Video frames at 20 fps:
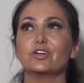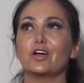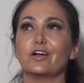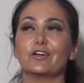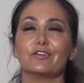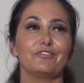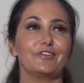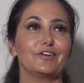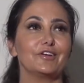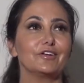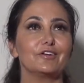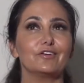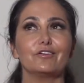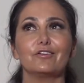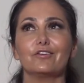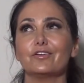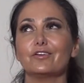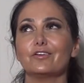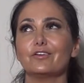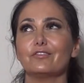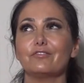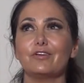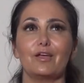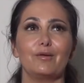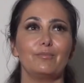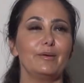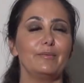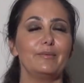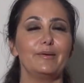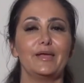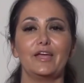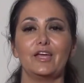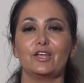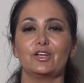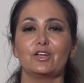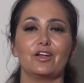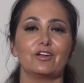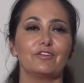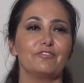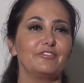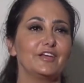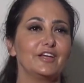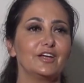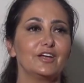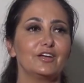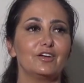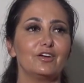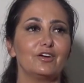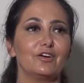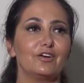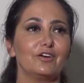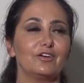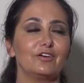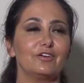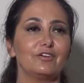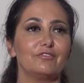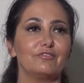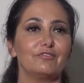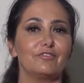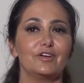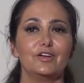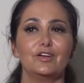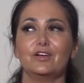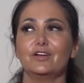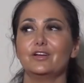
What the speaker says: not a fan of MMA, not a fan of